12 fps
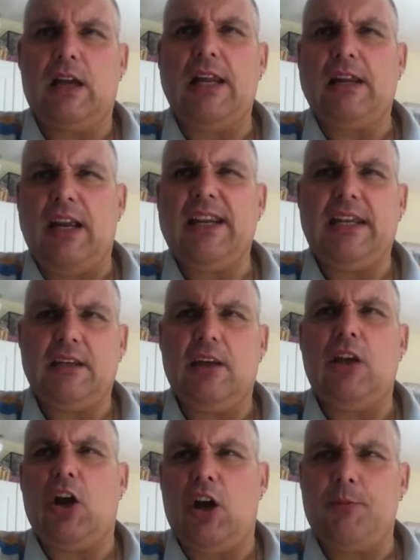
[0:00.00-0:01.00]
I'd eaten a
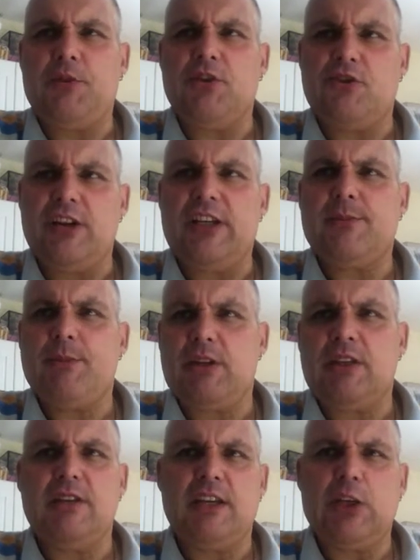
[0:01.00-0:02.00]
lot up till
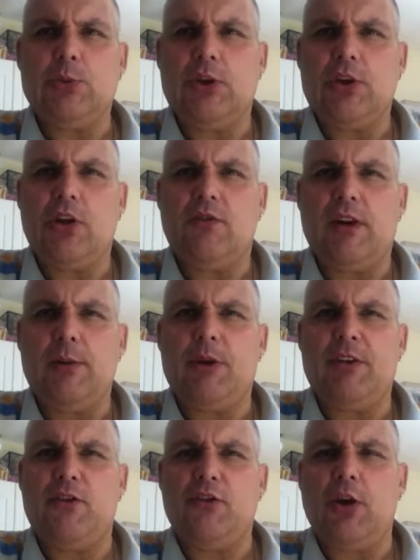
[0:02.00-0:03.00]
Christmas and things weren't going right, but
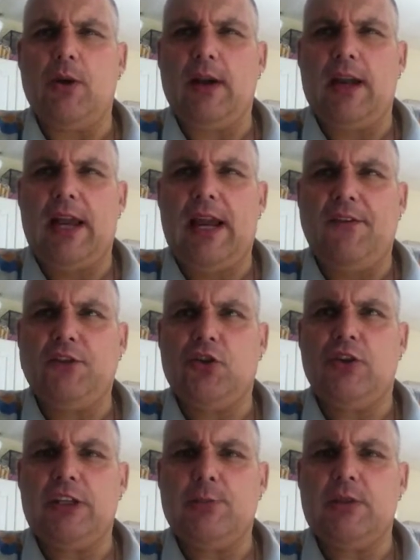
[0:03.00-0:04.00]
I thought, no, after
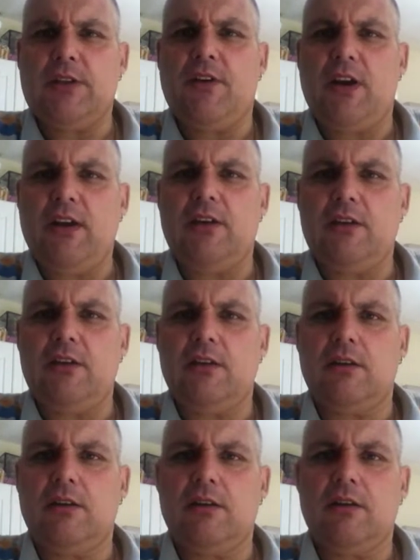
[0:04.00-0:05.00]
Christmas, if I can